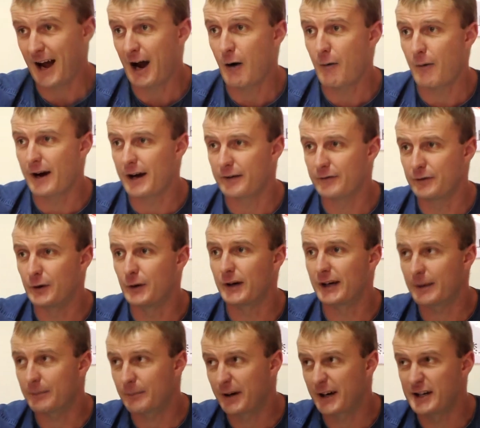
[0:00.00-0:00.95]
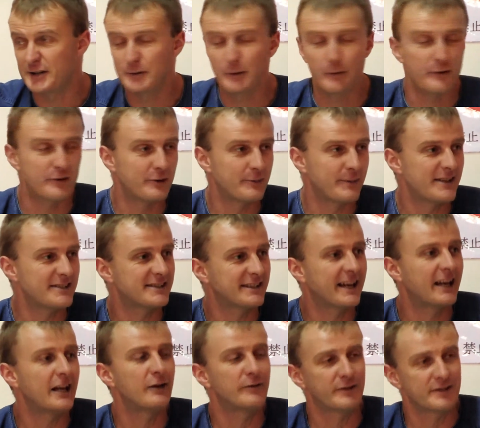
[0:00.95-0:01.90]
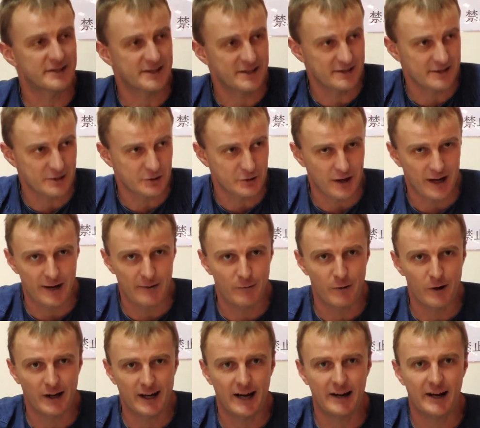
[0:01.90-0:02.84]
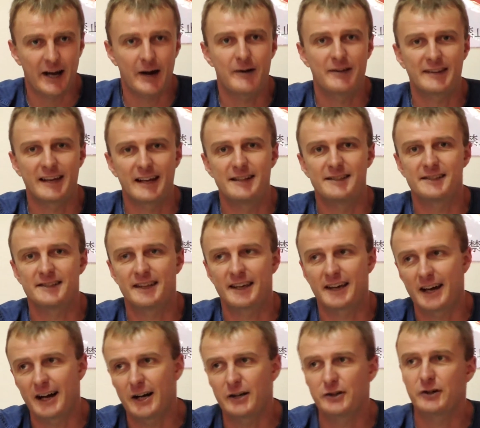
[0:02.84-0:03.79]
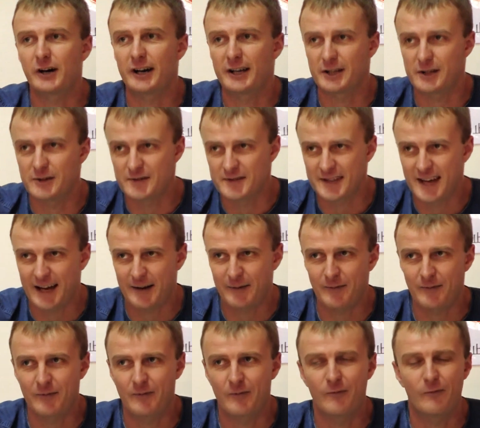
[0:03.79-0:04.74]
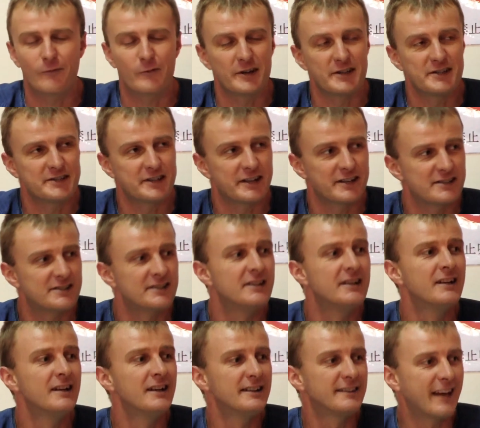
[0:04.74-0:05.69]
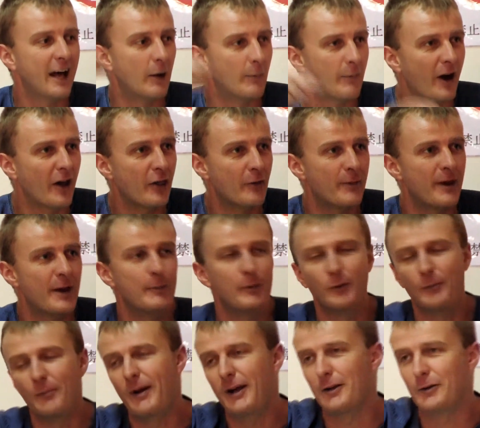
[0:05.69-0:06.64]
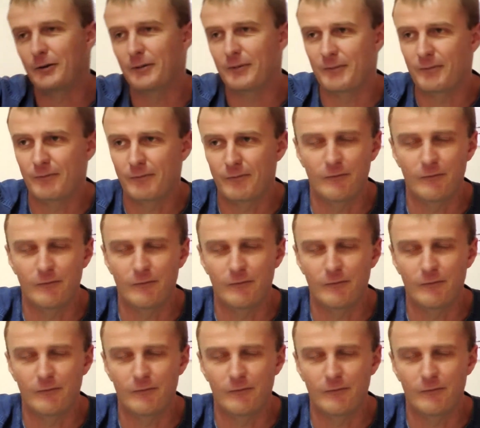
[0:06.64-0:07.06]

our way of doing it, because we're with domestic elephants, is to try and work out how intelligent they are, try and use that research to help other people build